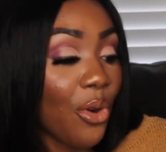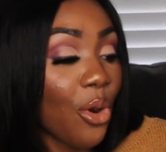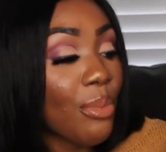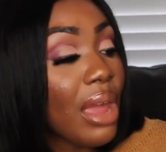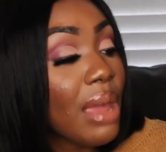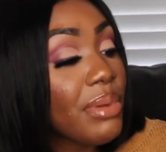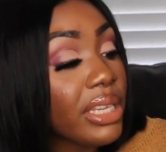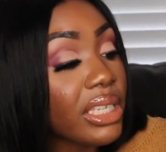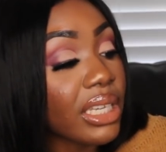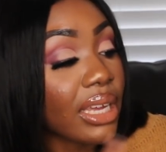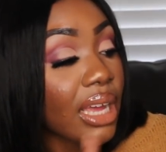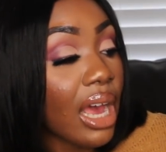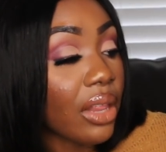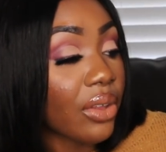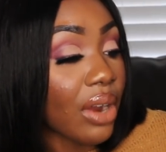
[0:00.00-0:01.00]
Or maybe it's the
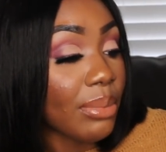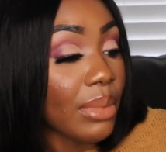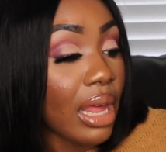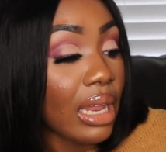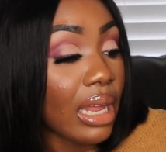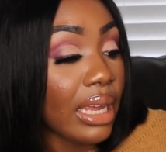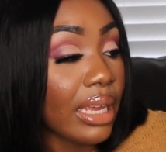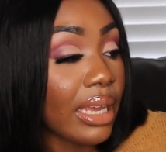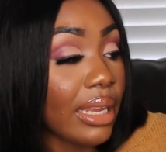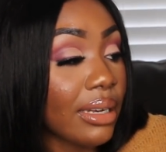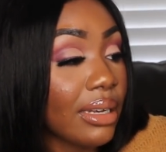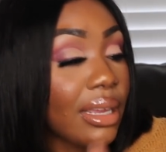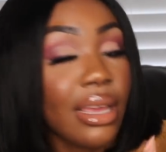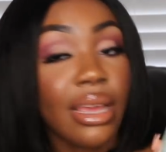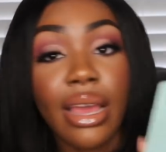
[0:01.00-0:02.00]
color I'm not liking.
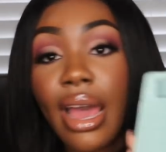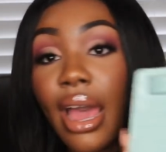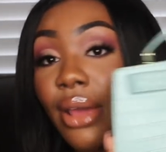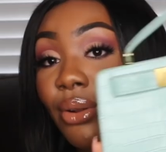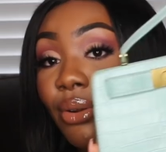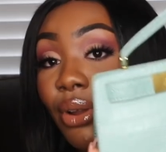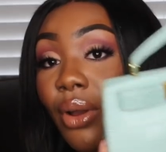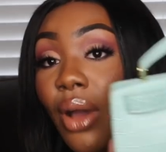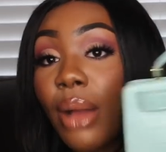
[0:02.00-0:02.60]
I don't know.